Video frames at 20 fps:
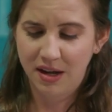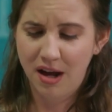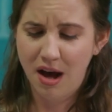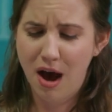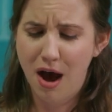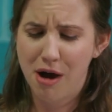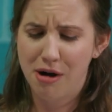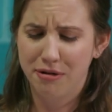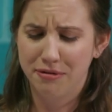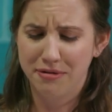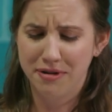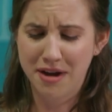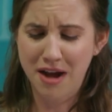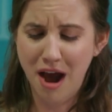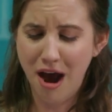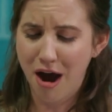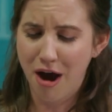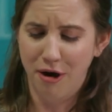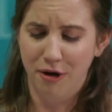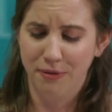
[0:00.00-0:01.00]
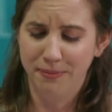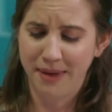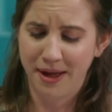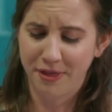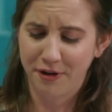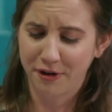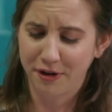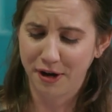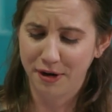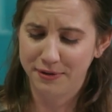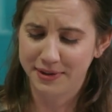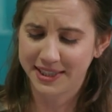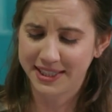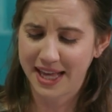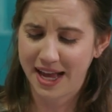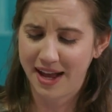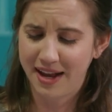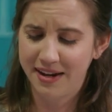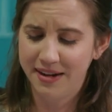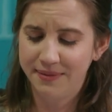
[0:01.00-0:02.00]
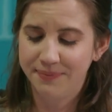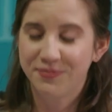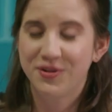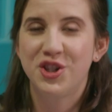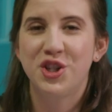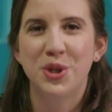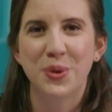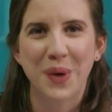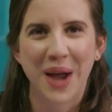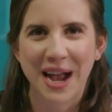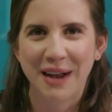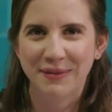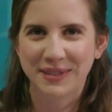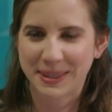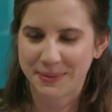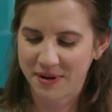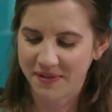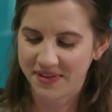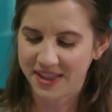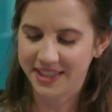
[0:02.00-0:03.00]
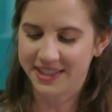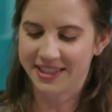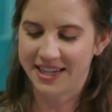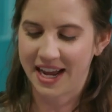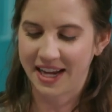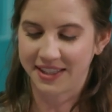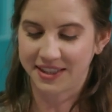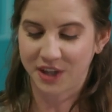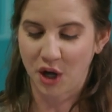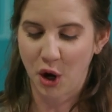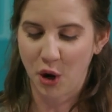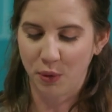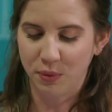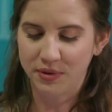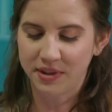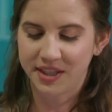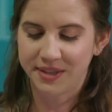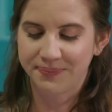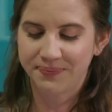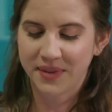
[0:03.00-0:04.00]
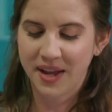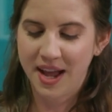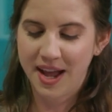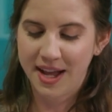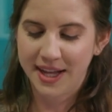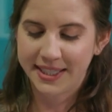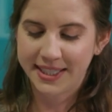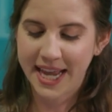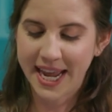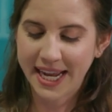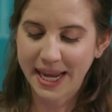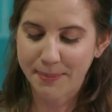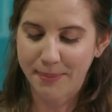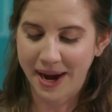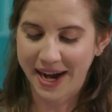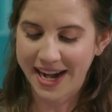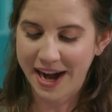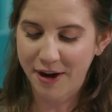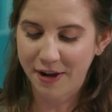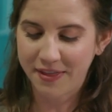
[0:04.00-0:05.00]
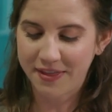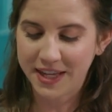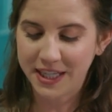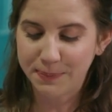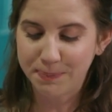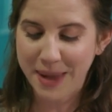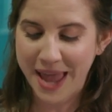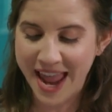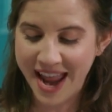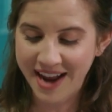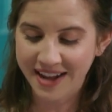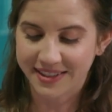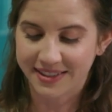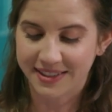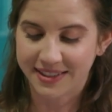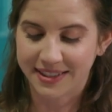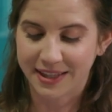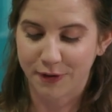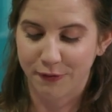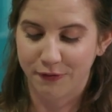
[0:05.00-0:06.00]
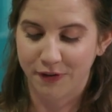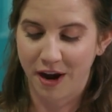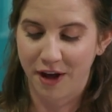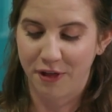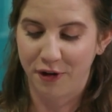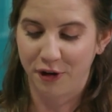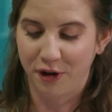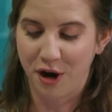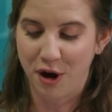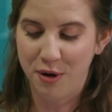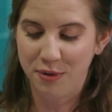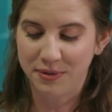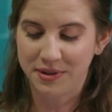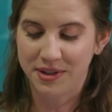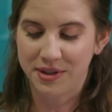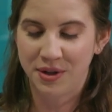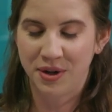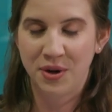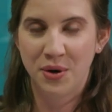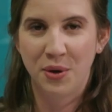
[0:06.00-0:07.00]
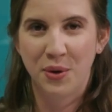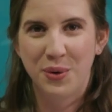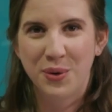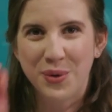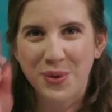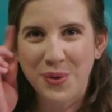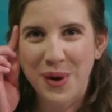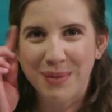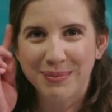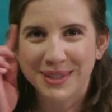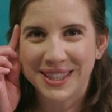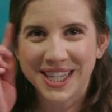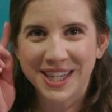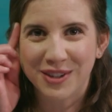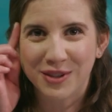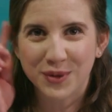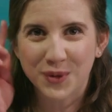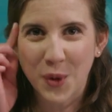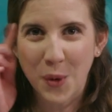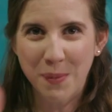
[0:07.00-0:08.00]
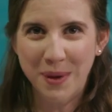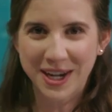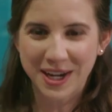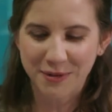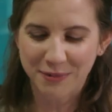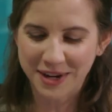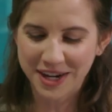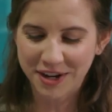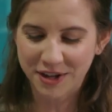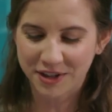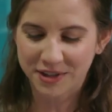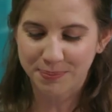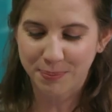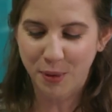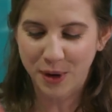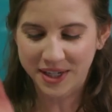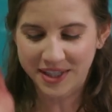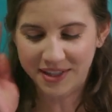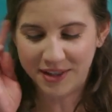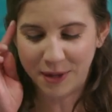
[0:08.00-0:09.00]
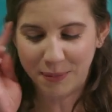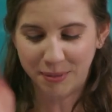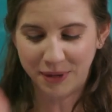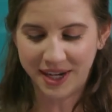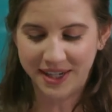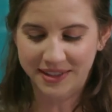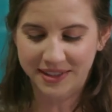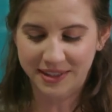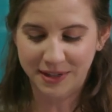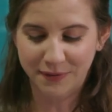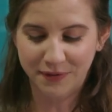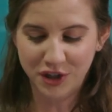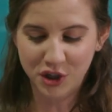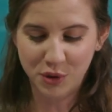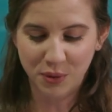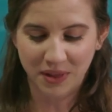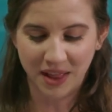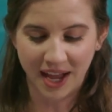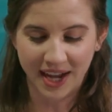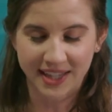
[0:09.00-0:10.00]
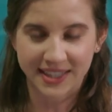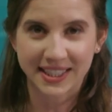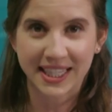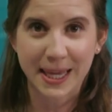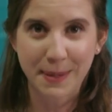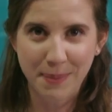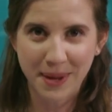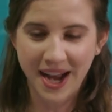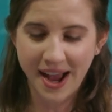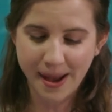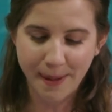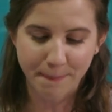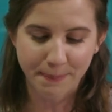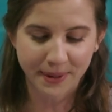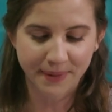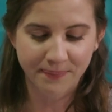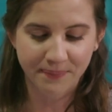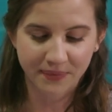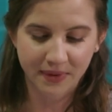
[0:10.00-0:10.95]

Oh no, Mother Goat said. Do have some of this nice coat. Take a bite out of these pants, said Father Goat. Oh, I'm seeing so many readers point to their brains to visualize. Keep it up.